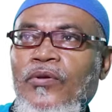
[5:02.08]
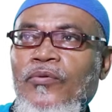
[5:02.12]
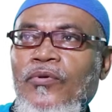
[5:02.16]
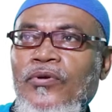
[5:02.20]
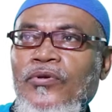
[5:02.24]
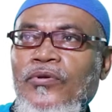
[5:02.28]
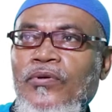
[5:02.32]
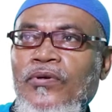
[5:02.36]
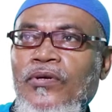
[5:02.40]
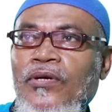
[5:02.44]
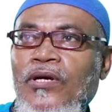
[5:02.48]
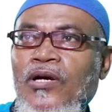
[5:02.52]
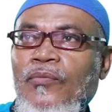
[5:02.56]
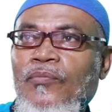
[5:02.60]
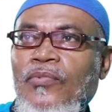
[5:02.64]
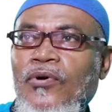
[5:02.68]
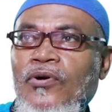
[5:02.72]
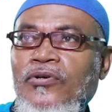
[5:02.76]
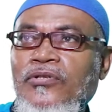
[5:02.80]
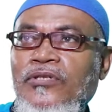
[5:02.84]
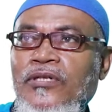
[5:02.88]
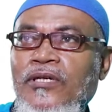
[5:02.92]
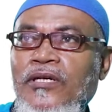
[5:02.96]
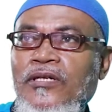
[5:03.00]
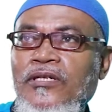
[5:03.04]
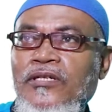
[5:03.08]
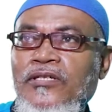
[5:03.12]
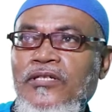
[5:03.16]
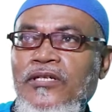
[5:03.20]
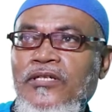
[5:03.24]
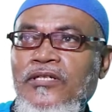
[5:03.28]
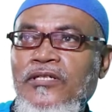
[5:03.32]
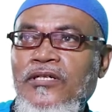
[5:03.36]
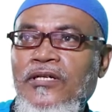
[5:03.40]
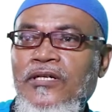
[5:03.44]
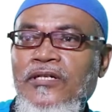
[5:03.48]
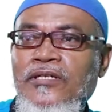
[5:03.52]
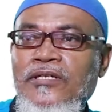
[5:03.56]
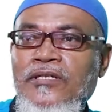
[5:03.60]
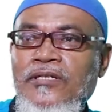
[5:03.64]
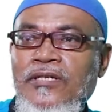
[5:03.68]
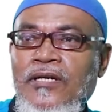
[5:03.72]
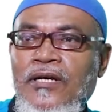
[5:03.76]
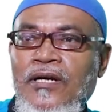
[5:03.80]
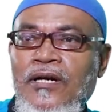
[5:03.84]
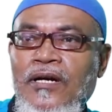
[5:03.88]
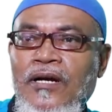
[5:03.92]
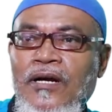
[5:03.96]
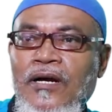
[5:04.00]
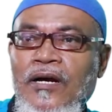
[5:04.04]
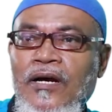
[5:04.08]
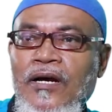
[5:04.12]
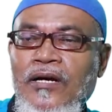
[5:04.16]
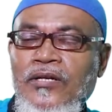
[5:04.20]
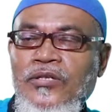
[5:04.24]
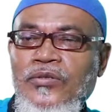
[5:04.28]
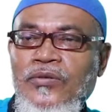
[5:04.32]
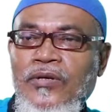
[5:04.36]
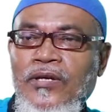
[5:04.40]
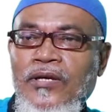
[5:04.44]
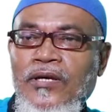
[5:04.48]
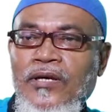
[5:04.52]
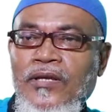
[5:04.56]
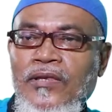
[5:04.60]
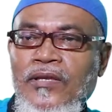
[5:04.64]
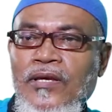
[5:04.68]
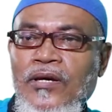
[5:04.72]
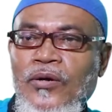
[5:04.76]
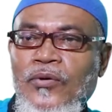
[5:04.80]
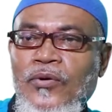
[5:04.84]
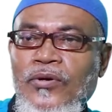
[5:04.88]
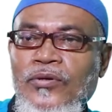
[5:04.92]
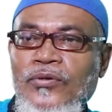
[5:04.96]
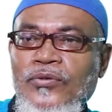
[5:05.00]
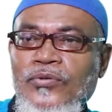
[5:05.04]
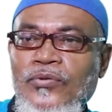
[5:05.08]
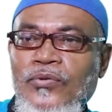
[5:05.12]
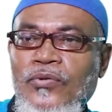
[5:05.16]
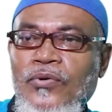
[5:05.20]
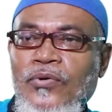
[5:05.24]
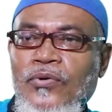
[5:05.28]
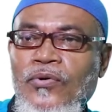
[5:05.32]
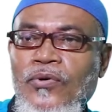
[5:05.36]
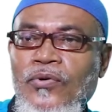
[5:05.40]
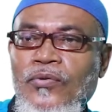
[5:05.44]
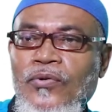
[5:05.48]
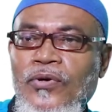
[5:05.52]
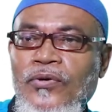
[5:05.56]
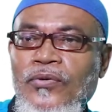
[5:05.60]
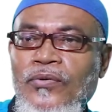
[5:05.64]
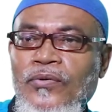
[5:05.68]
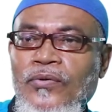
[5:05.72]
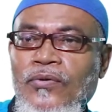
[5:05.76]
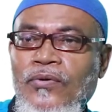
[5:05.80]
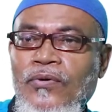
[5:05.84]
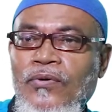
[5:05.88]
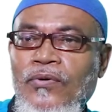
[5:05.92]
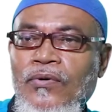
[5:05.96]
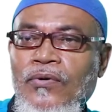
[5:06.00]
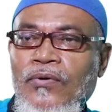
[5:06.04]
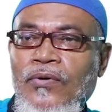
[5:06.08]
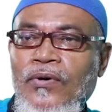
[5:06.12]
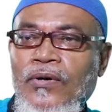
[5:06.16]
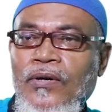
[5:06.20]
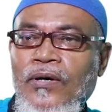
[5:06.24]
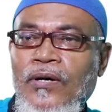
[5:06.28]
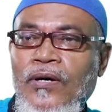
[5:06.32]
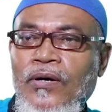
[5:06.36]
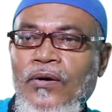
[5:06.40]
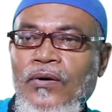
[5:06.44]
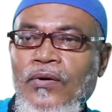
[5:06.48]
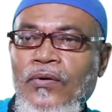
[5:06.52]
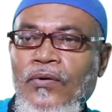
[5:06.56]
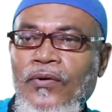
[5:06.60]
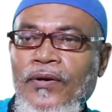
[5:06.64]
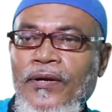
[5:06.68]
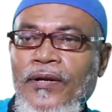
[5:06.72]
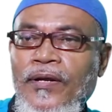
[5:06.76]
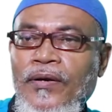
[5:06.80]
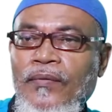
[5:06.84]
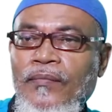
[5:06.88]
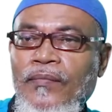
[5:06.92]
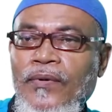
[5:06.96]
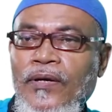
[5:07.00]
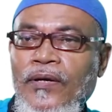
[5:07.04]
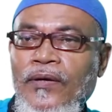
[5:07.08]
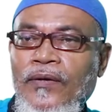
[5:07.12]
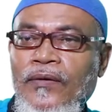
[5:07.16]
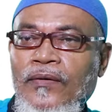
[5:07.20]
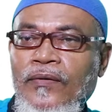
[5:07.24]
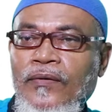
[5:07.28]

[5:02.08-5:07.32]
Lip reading: you're talking about integers, actually they are going to hold what you call whole number.